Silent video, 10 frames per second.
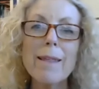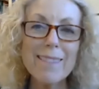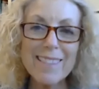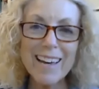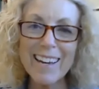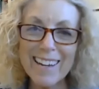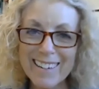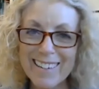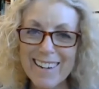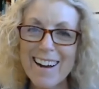
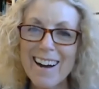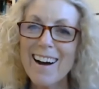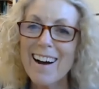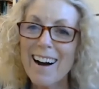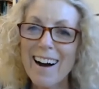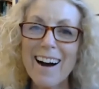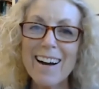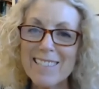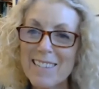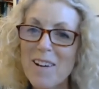then
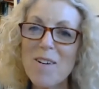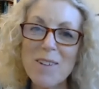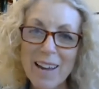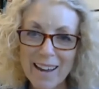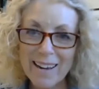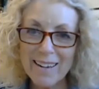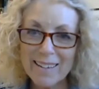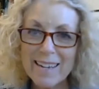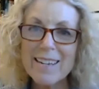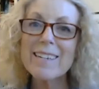I say, okay,
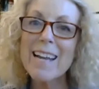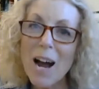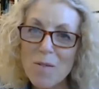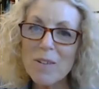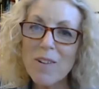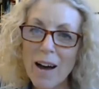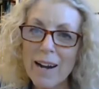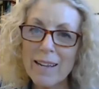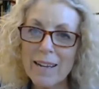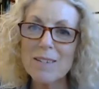now we've got
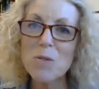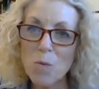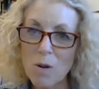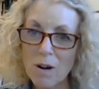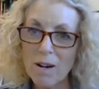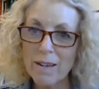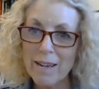to get to work